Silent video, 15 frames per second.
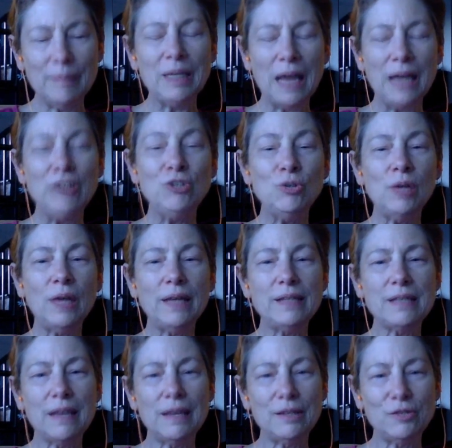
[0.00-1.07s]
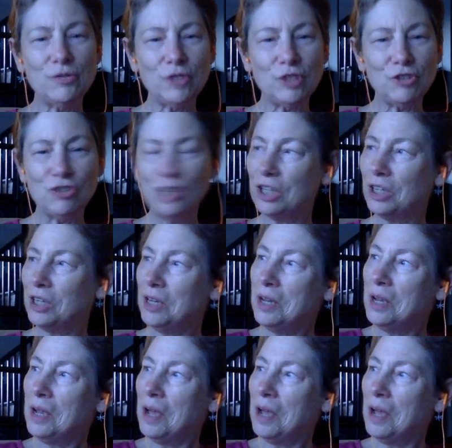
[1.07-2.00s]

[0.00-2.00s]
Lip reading: mean, I do like science fiction.